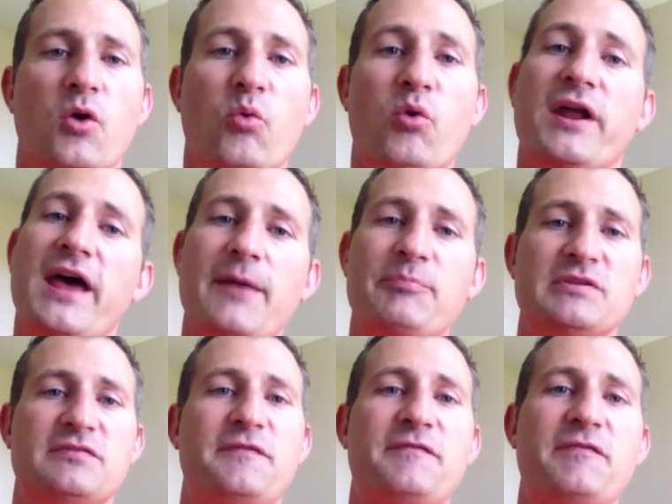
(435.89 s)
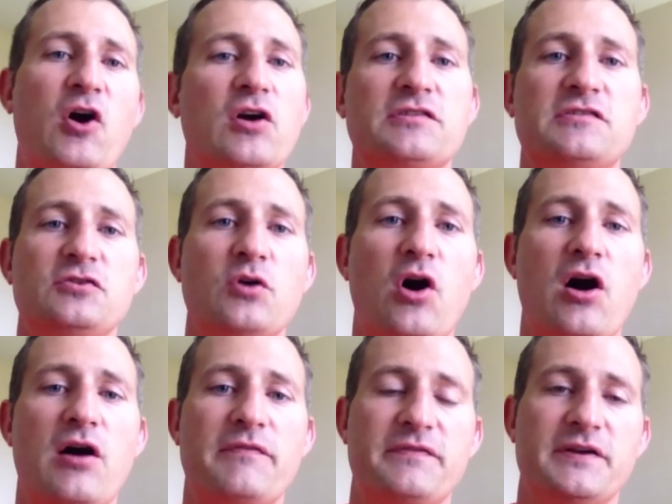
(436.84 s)
What happens far too
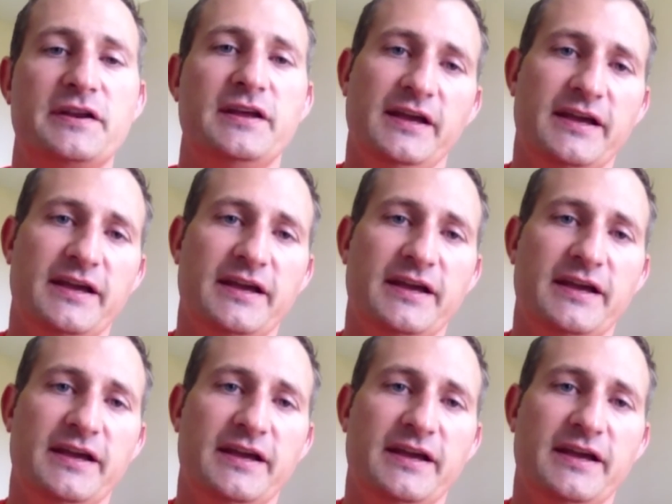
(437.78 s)
often